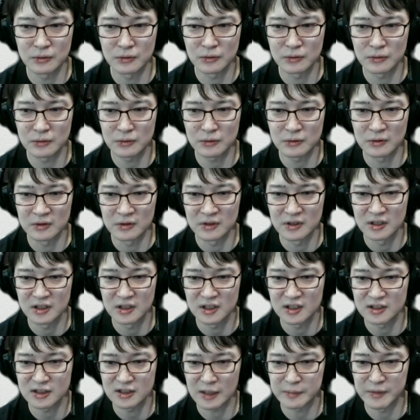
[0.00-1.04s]
And so
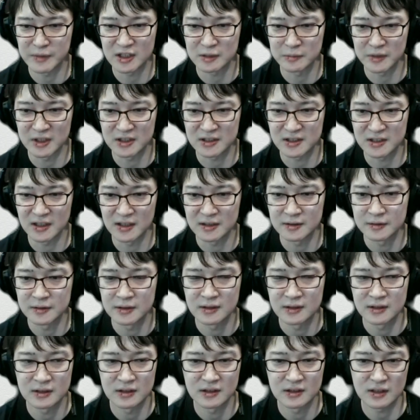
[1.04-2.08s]
we
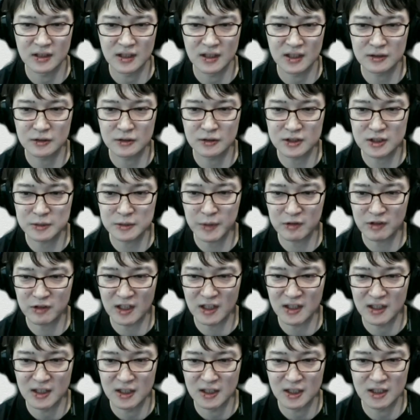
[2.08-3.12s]
tried two approach
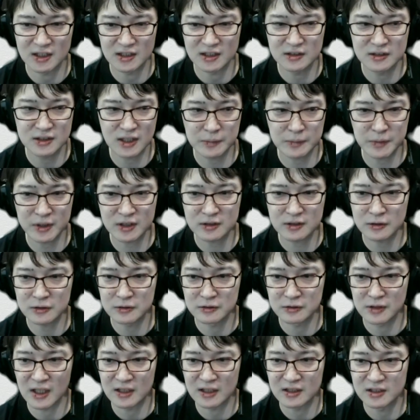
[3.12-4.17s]
to overcome the
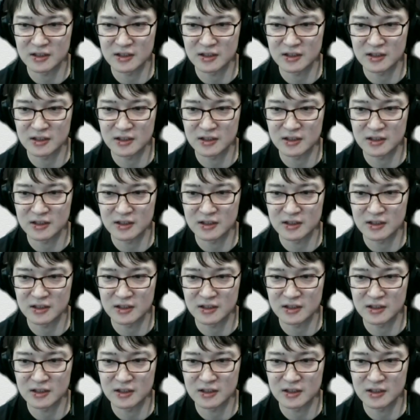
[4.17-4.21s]
challenge.